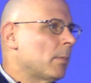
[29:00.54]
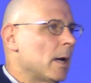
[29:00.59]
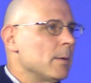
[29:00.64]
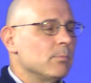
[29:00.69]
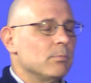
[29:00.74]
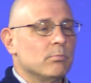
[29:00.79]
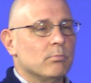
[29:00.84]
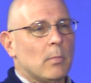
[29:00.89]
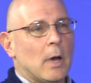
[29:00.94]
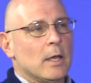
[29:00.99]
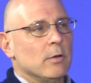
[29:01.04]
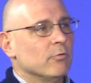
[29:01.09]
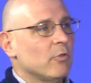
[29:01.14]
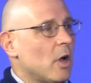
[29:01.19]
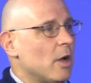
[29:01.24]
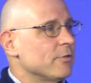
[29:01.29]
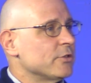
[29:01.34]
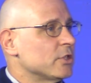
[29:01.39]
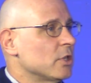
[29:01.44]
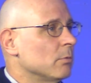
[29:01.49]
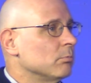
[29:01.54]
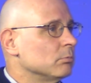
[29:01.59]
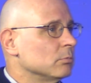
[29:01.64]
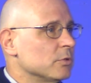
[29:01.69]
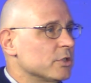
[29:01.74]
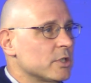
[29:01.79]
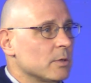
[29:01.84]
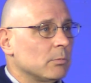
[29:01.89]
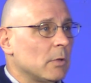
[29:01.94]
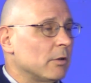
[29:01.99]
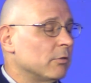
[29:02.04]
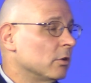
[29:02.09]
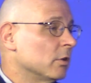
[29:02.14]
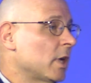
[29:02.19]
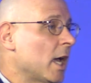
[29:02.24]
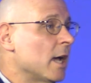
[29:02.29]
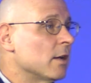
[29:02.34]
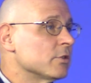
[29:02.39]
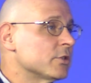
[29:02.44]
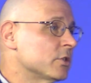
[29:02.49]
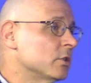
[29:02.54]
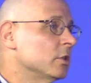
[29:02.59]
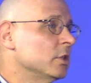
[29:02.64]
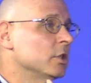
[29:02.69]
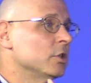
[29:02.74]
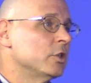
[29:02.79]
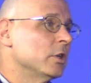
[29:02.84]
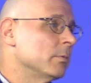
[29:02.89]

might, might involve some, some level of counseling,